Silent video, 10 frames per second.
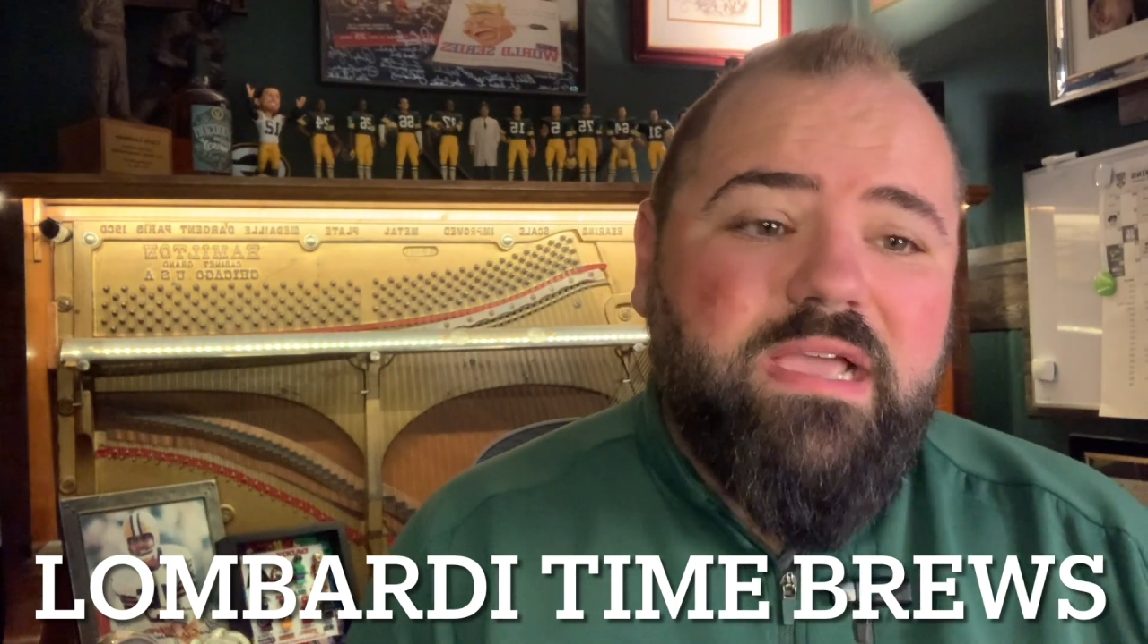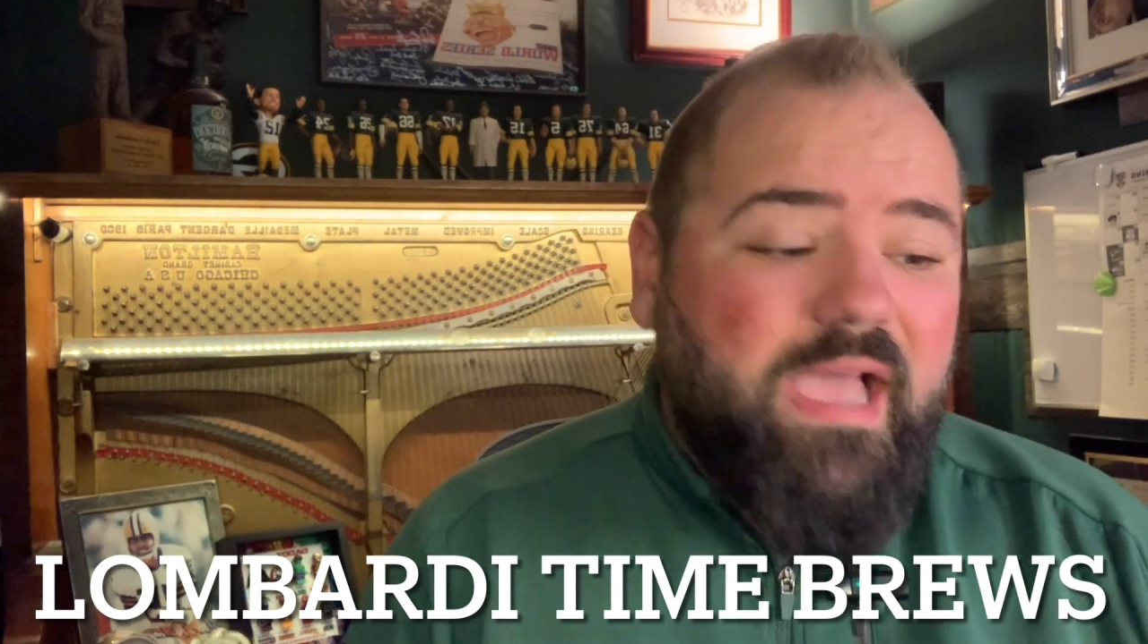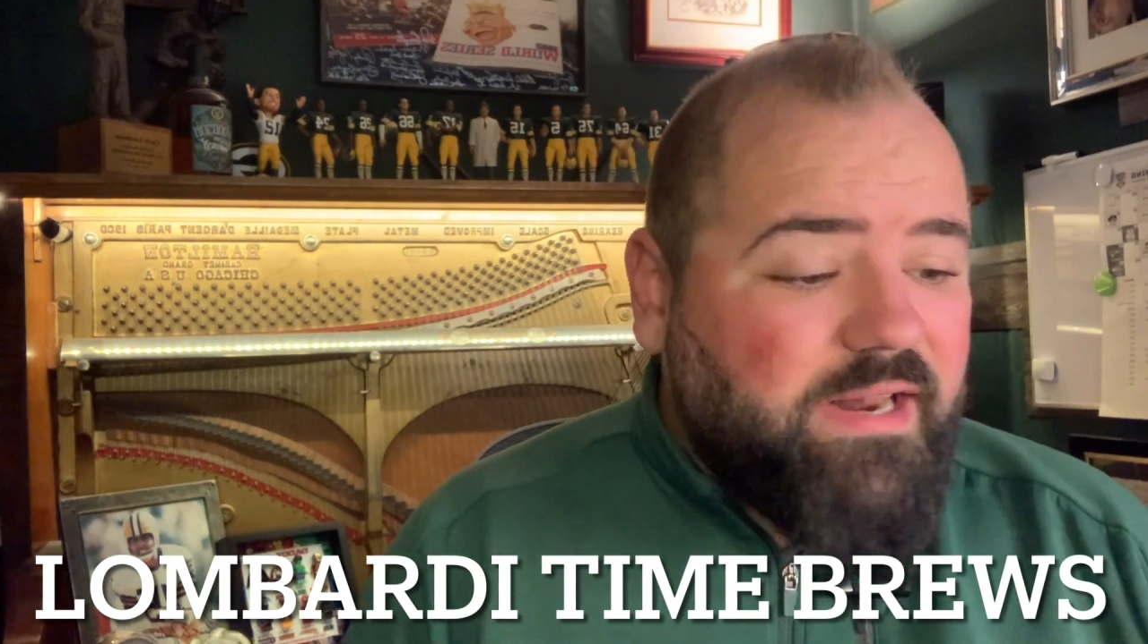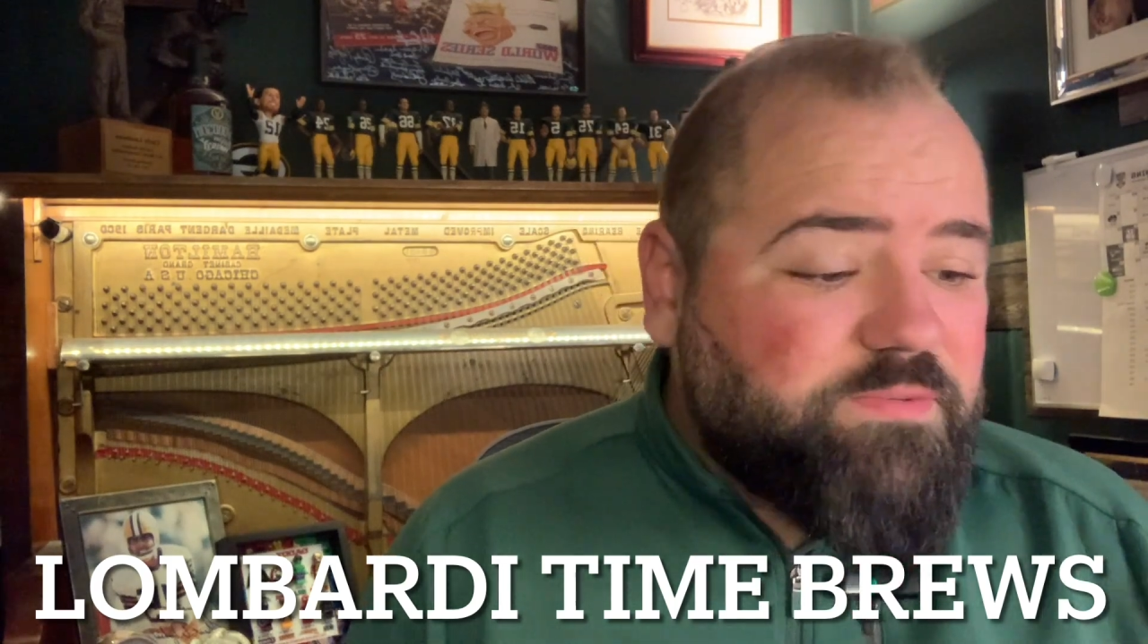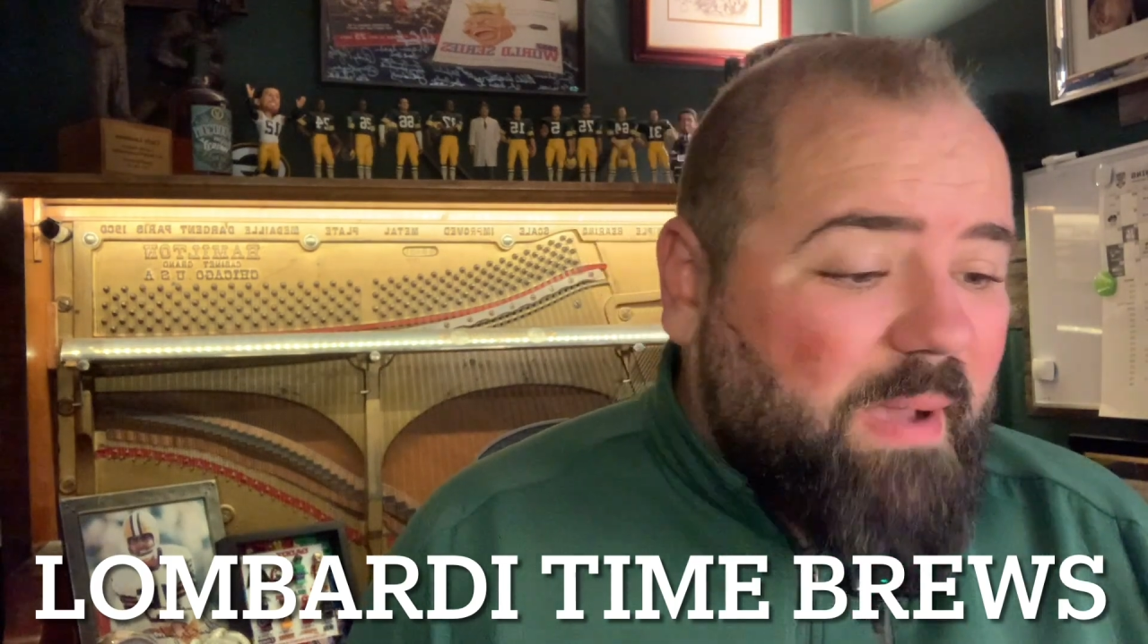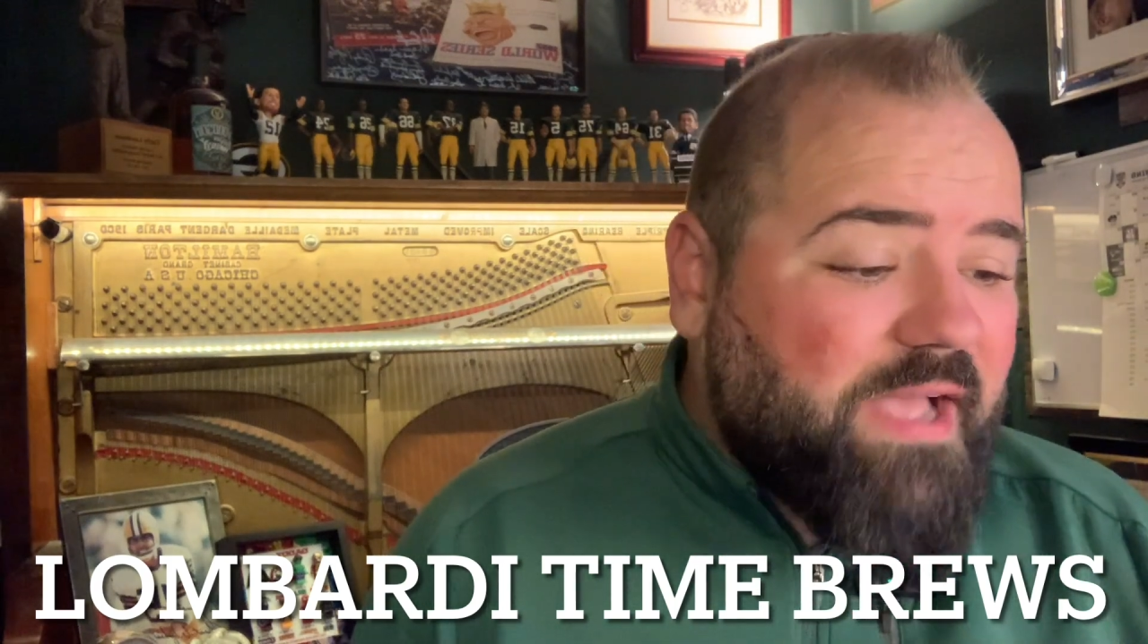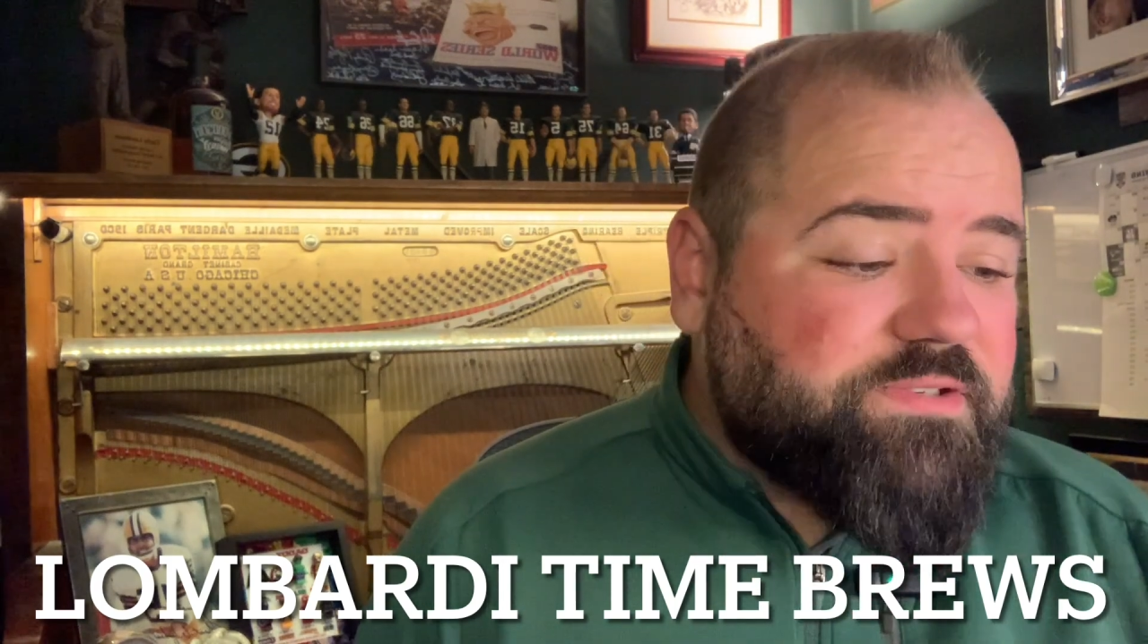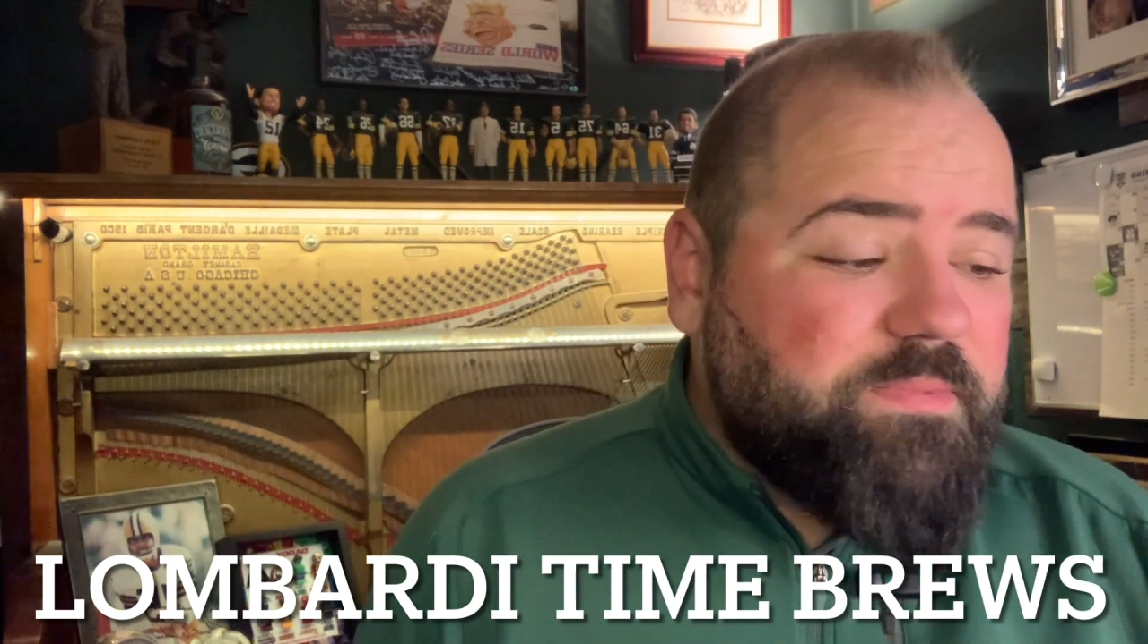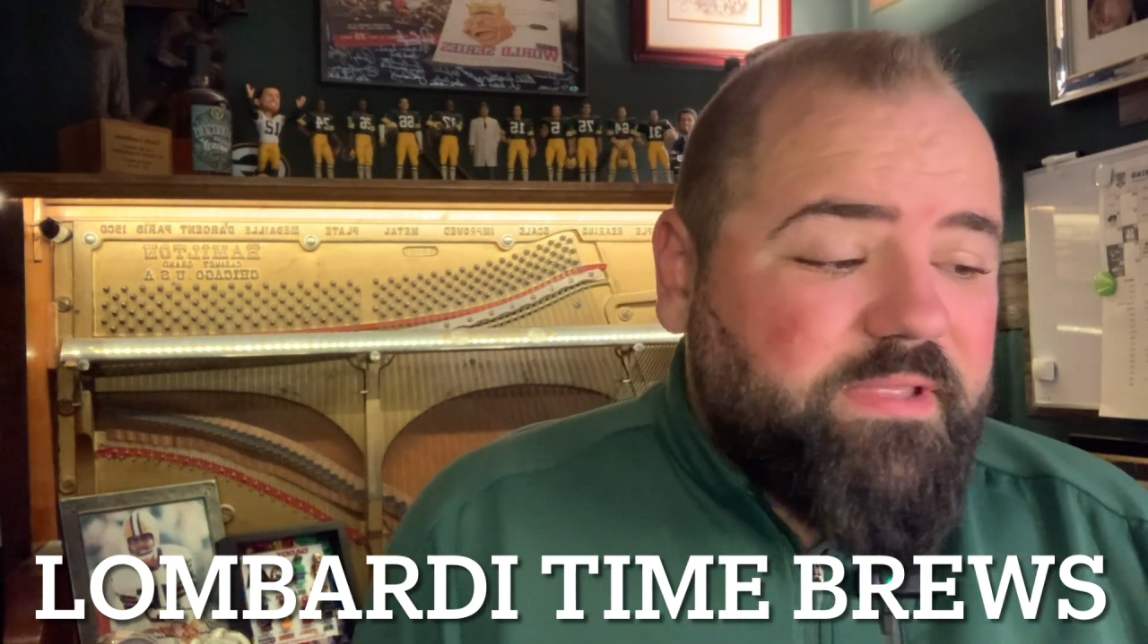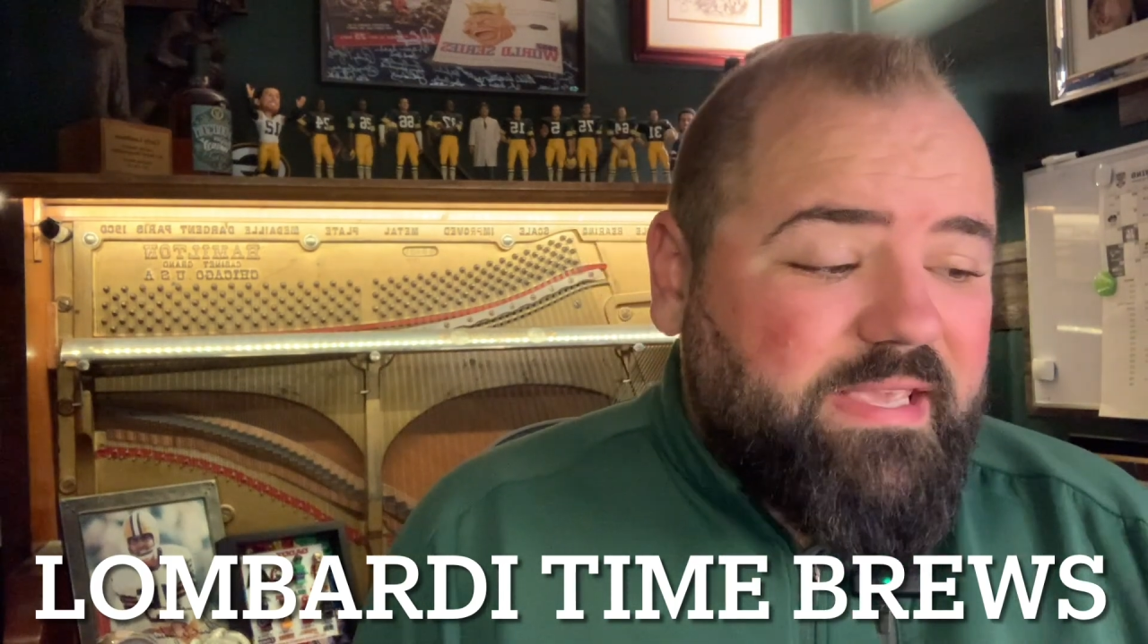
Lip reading: And it's possible